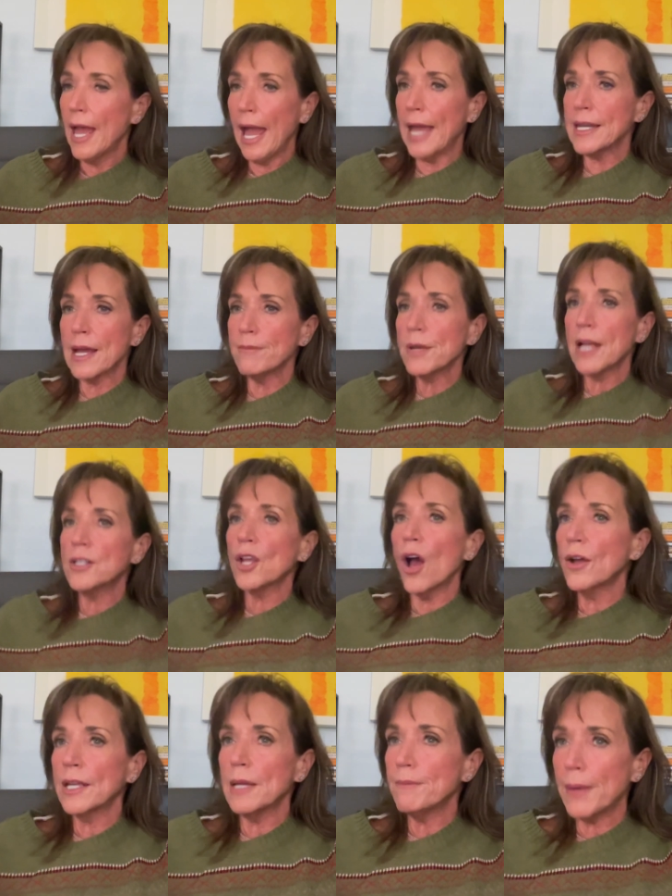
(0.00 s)
And I'm not
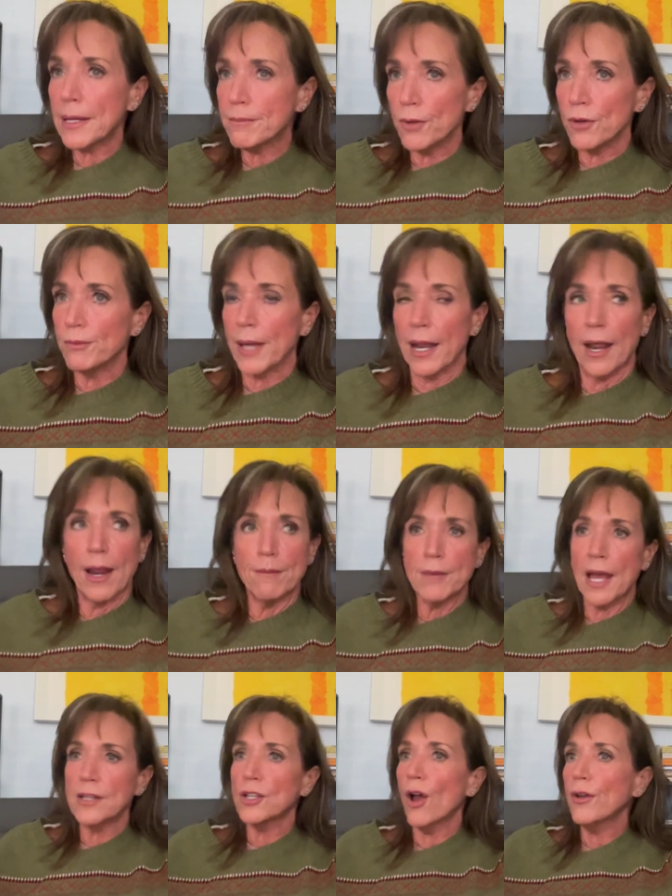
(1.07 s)
talking big movement. I'm
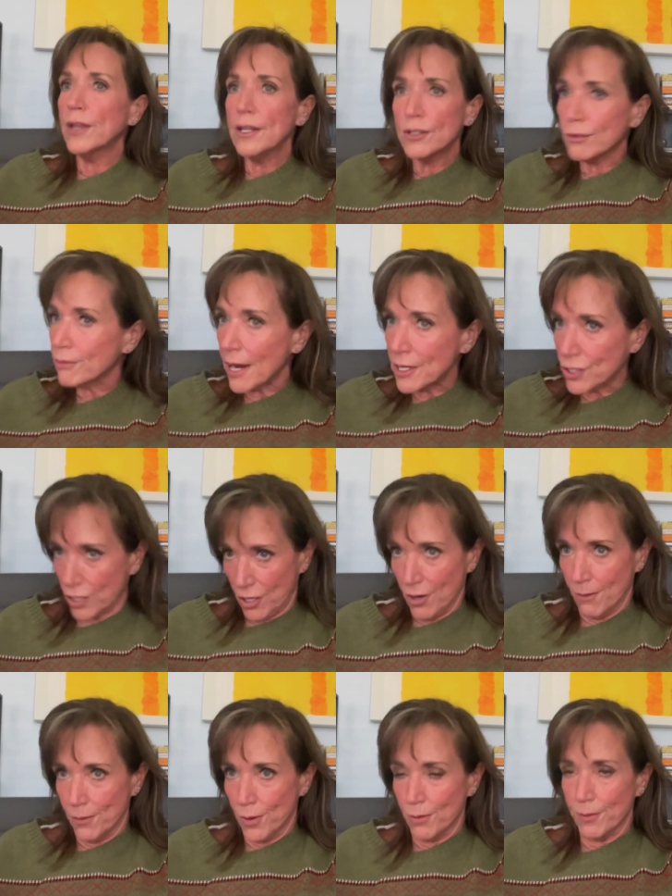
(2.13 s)
not talking
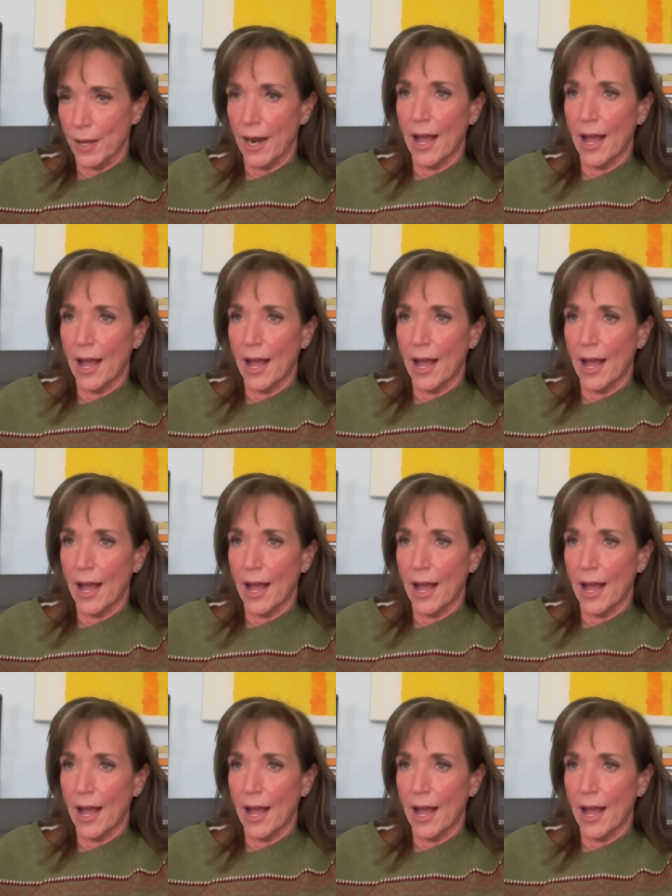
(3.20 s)
durational movement.